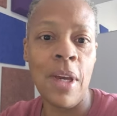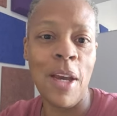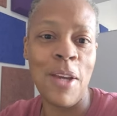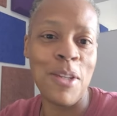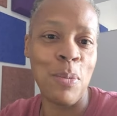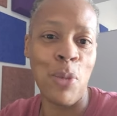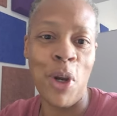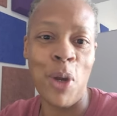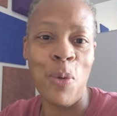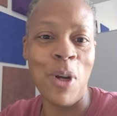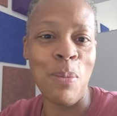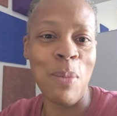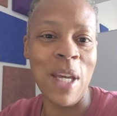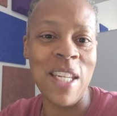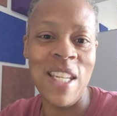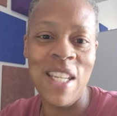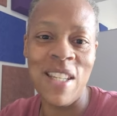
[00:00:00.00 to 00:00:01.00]
I used to bring one of
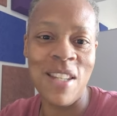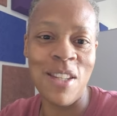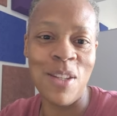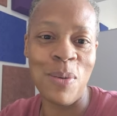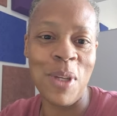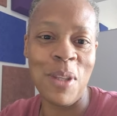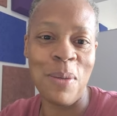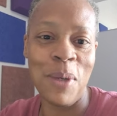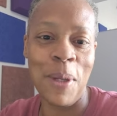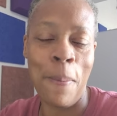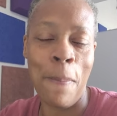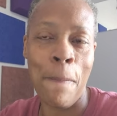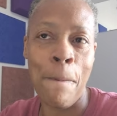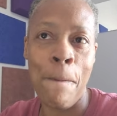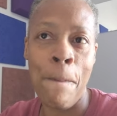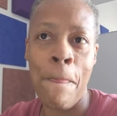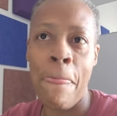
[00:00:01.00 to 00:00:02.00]
my nieces with me.
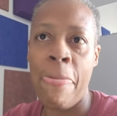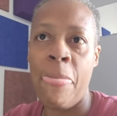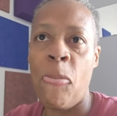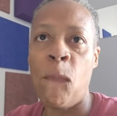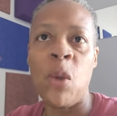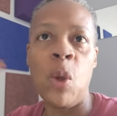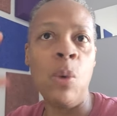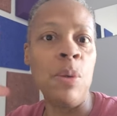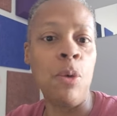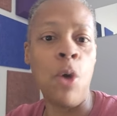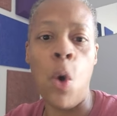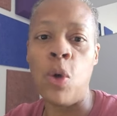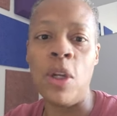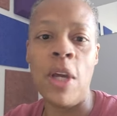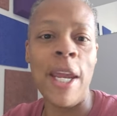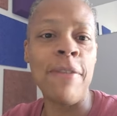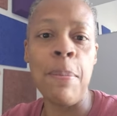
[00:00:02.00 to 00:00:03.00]
We'd
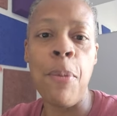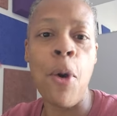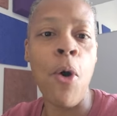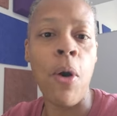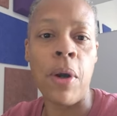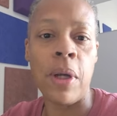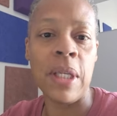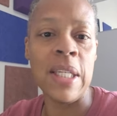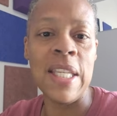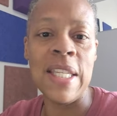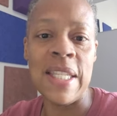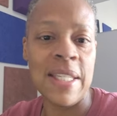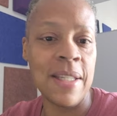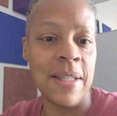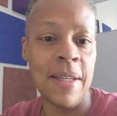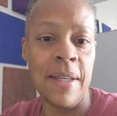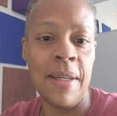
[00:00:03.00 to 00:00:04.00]
go to every park in the
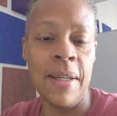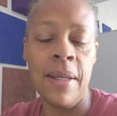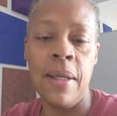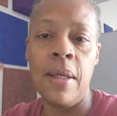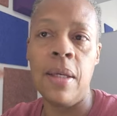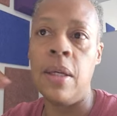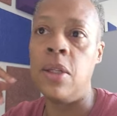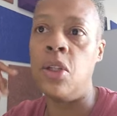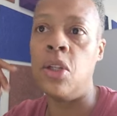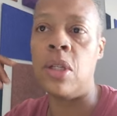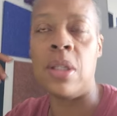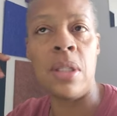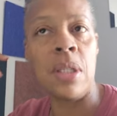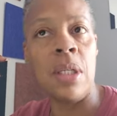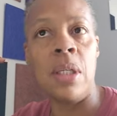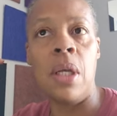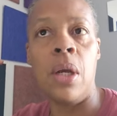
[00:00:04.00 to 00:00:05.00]
city and
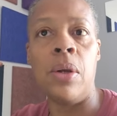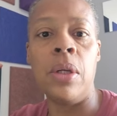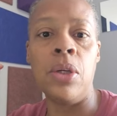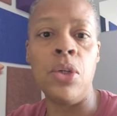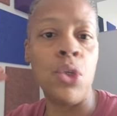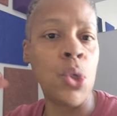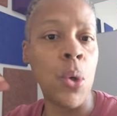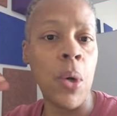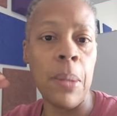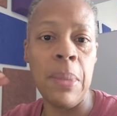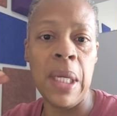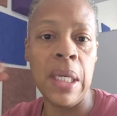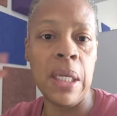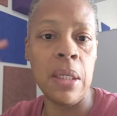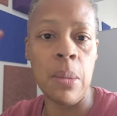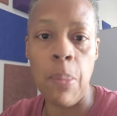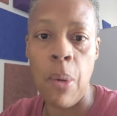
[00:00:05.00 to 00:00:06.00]
just sit there and enjoy
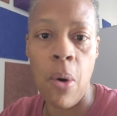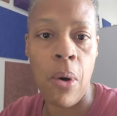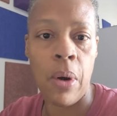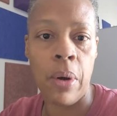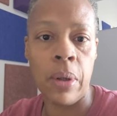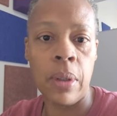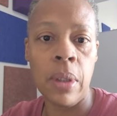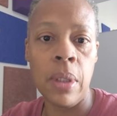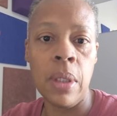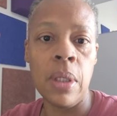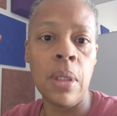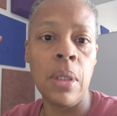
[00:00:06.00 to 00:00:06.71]
being in the park.